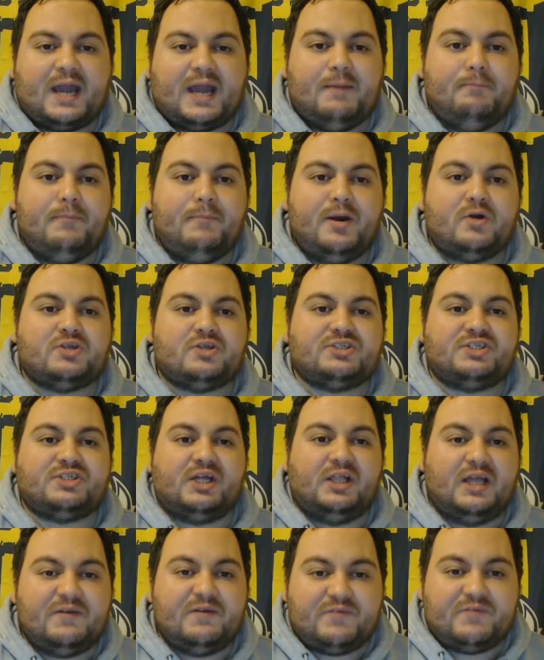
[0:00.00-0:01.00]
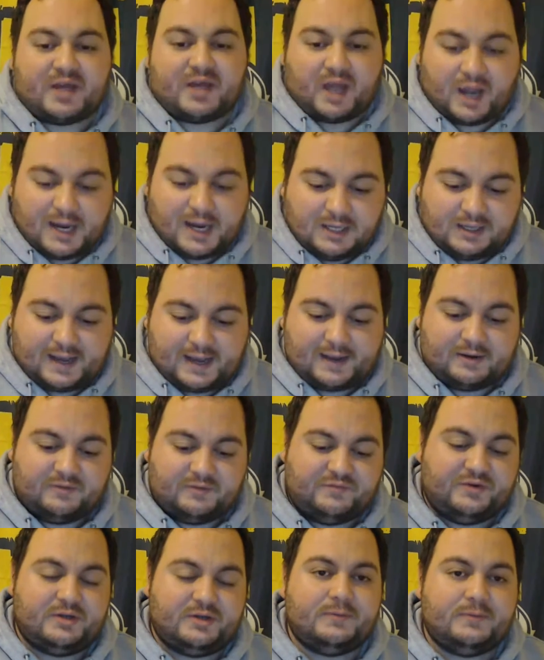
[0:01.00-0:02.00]
milks the living hell out
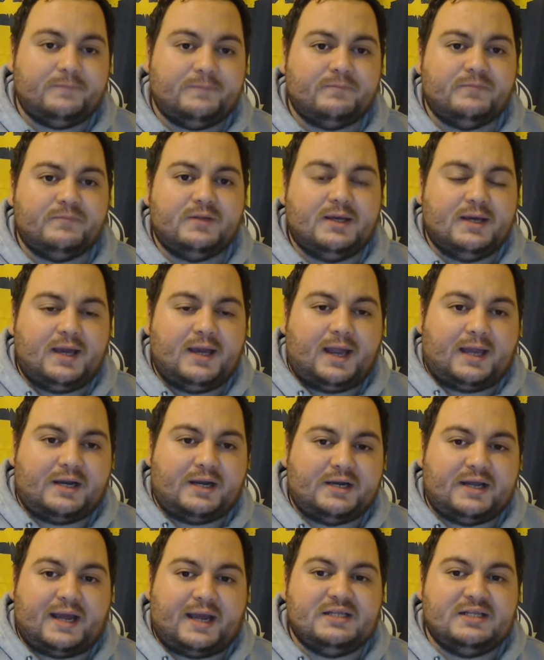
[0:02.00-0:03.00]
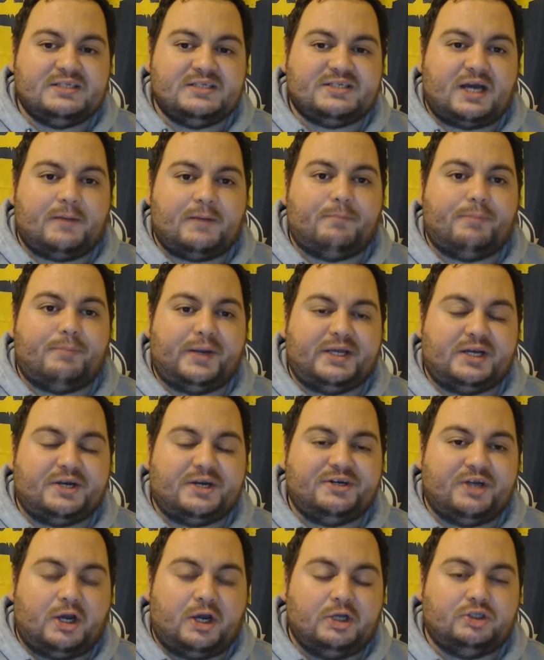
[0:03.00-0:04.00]
of it, and it ends up being a
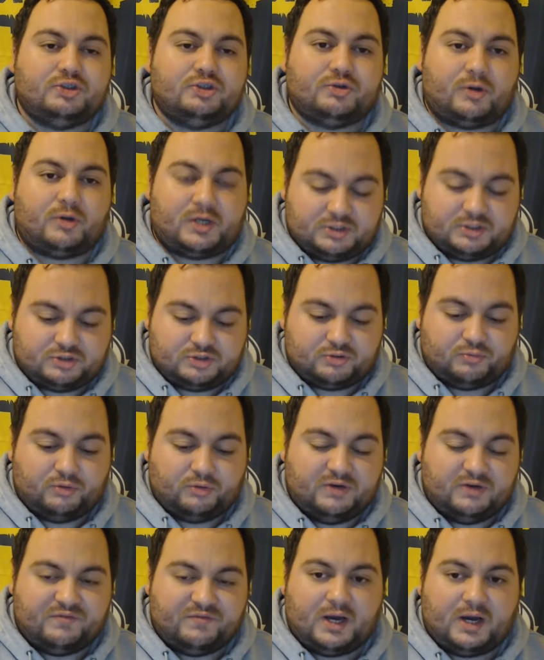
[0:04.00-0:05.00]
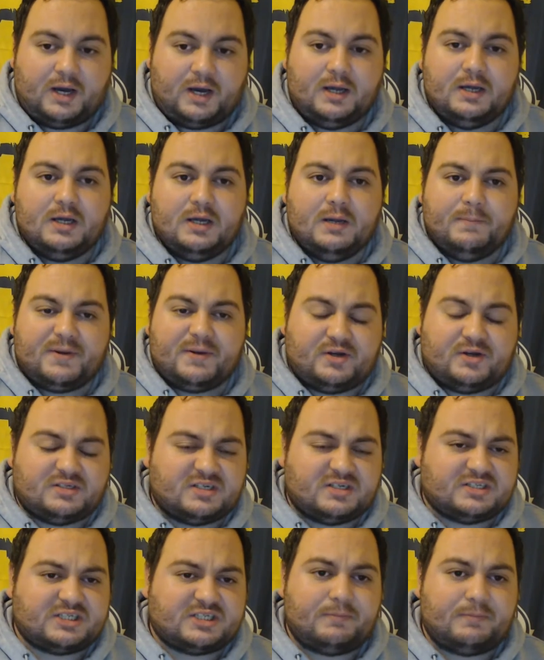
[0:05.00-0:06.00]
no try to Taruva because
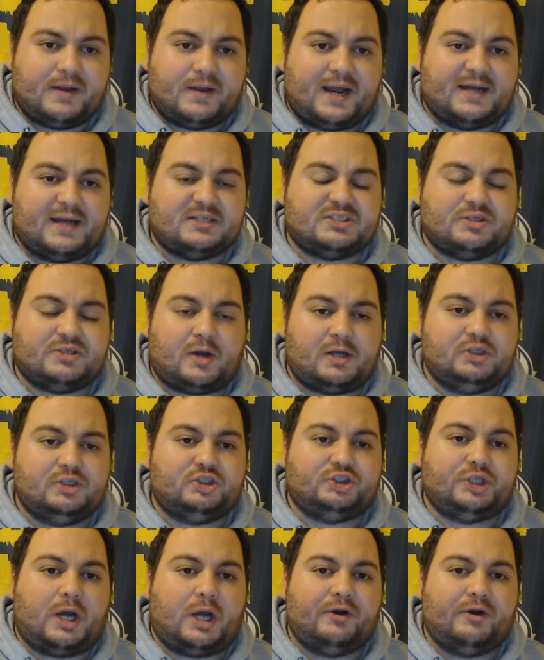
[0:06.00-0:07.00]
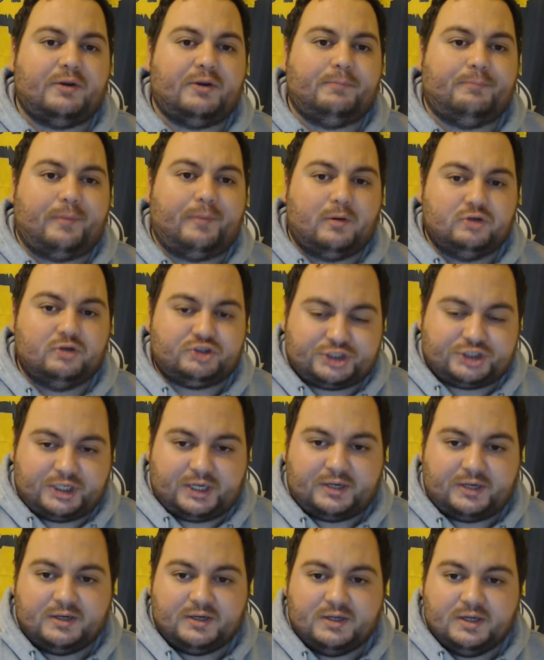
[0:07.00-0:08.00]
of some outside shoulder
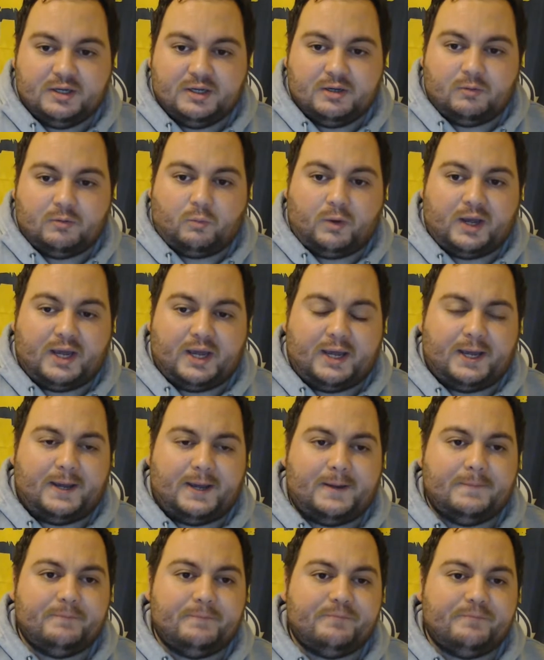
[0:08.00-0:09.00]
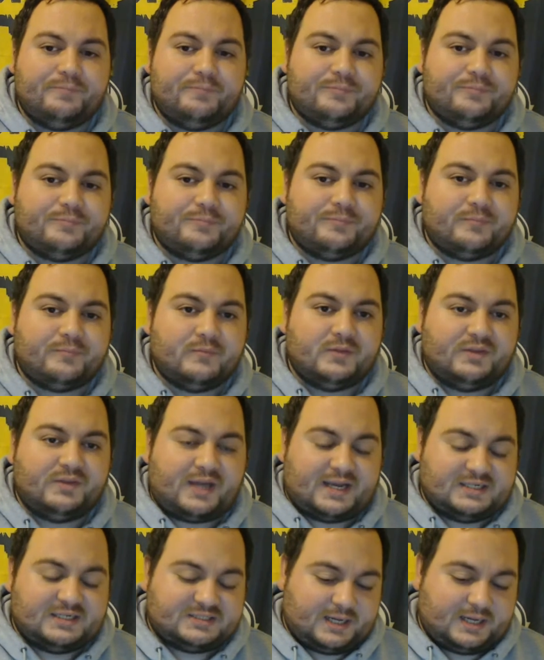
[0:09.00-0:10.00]
bullshit where
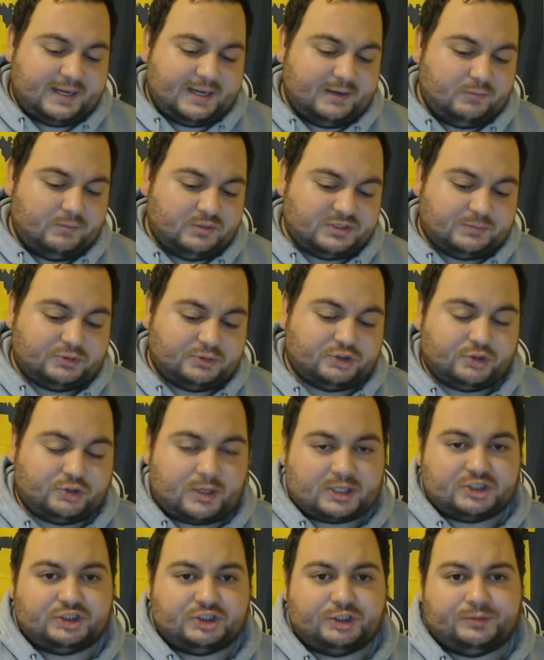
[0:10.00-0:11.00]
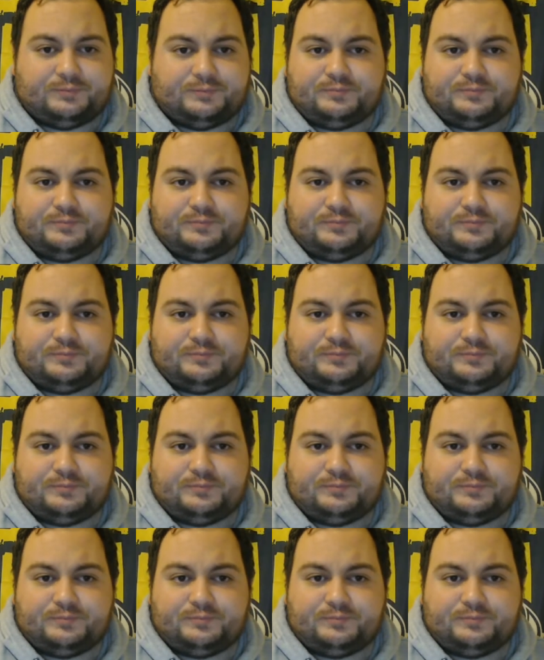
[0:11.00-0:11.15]
they say it was obstruction.